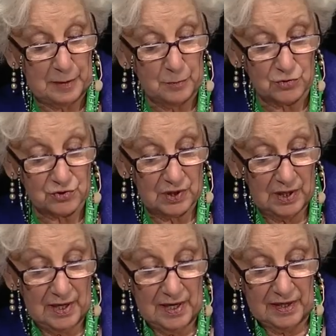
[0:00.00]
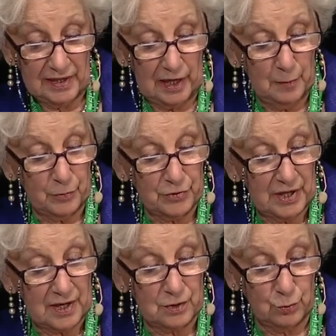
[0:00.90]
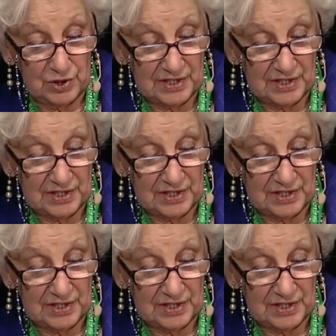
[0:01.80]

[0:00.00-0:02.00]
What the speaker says: over the years, we've also learned